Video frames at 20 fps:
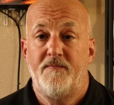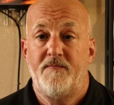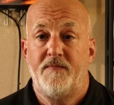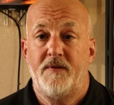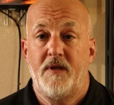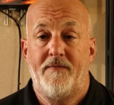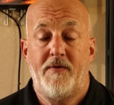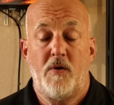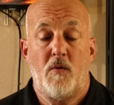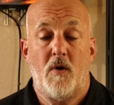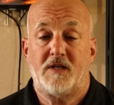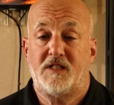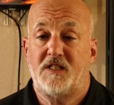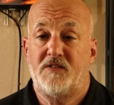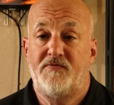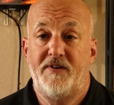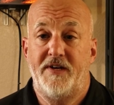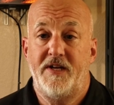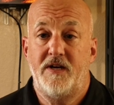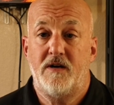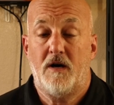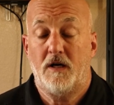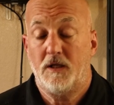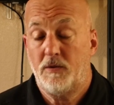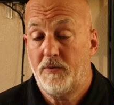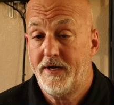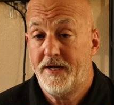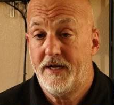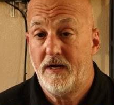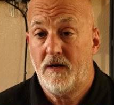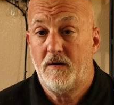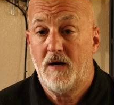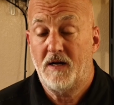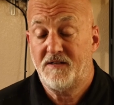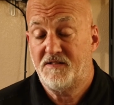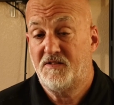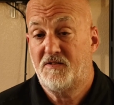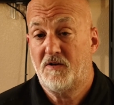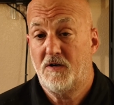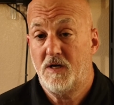If you watch this video all the way to here, I
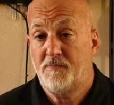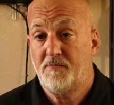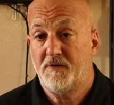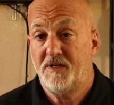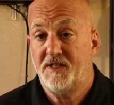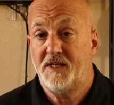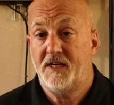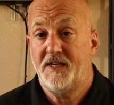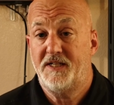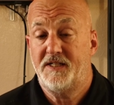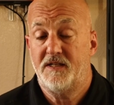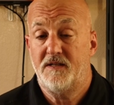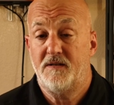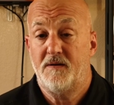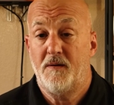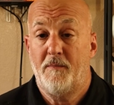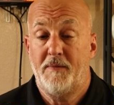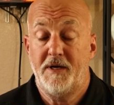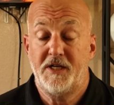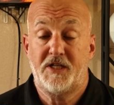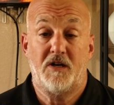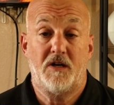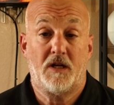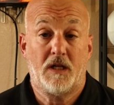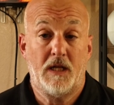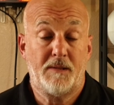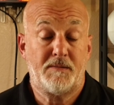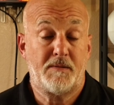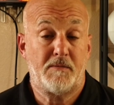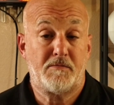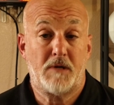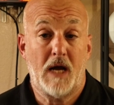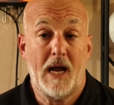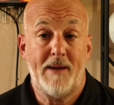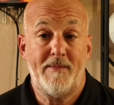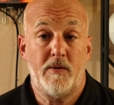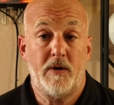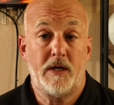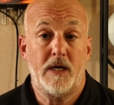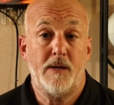sincerely appreciate you. Be sure to click subscribe
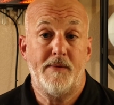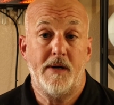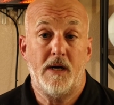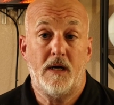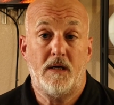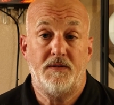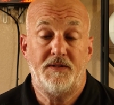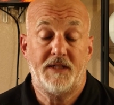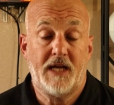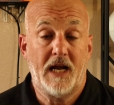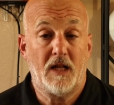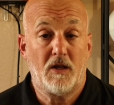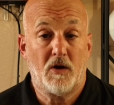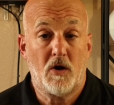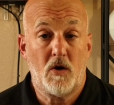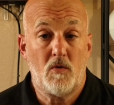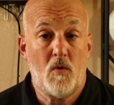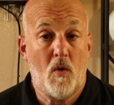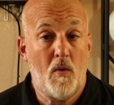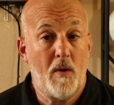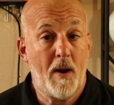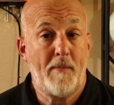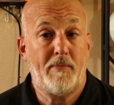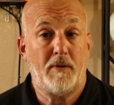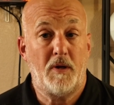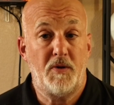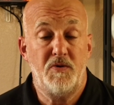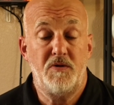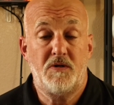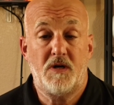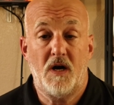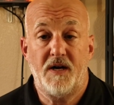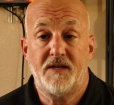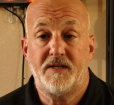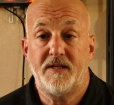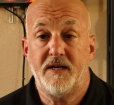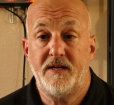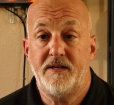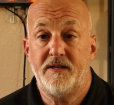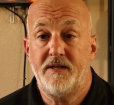and ring the bell to get alerted when we upload new
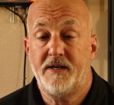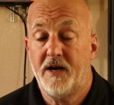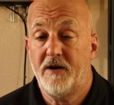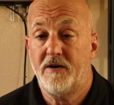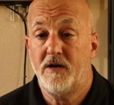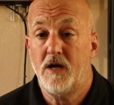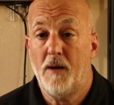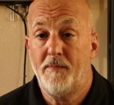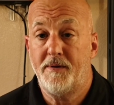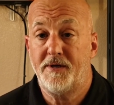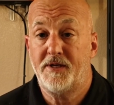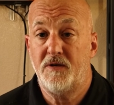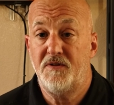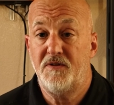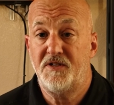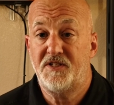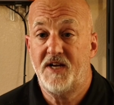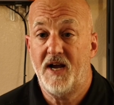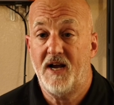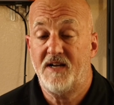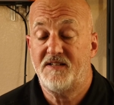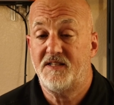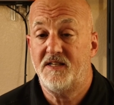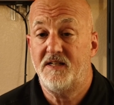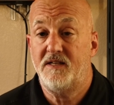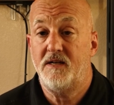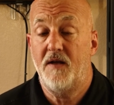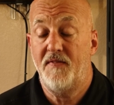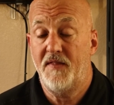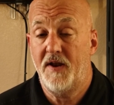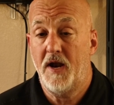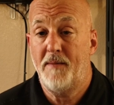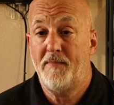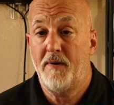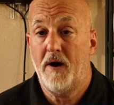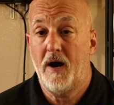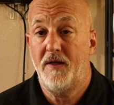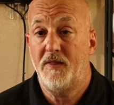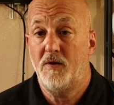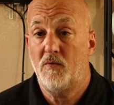content geared to help you tune the chassis and the nut
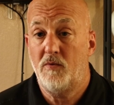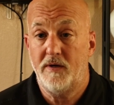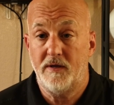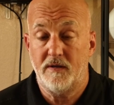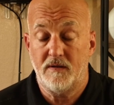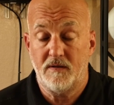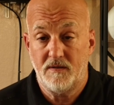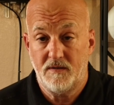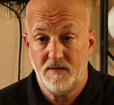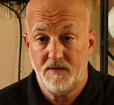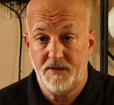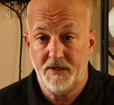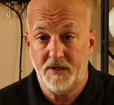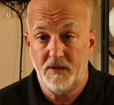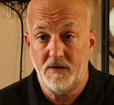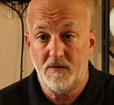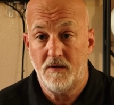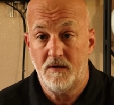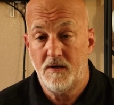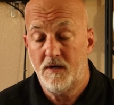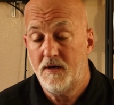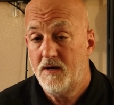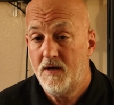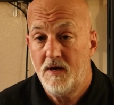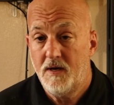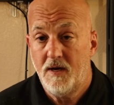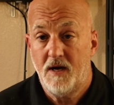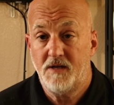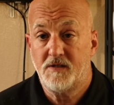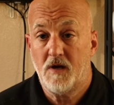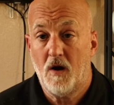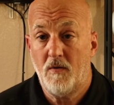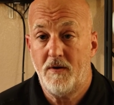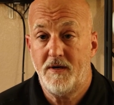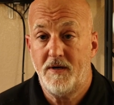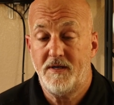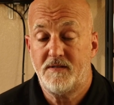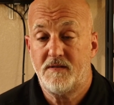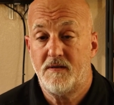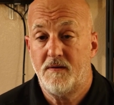behind the wheel. You. As
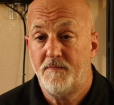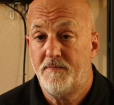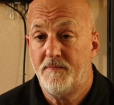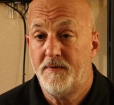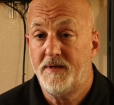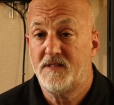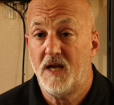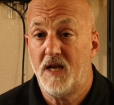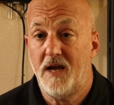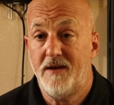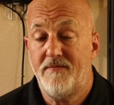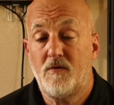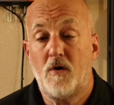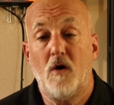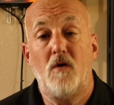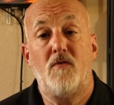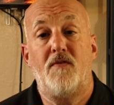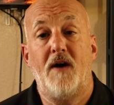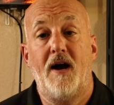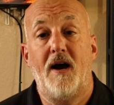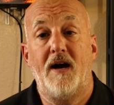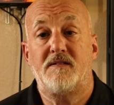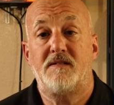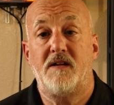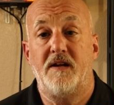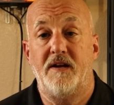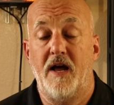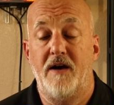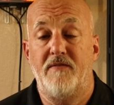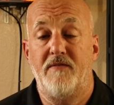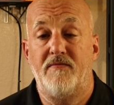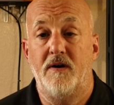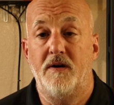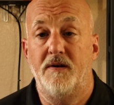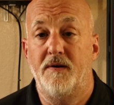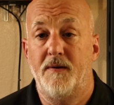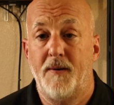always, be safe, go fast, and have fun.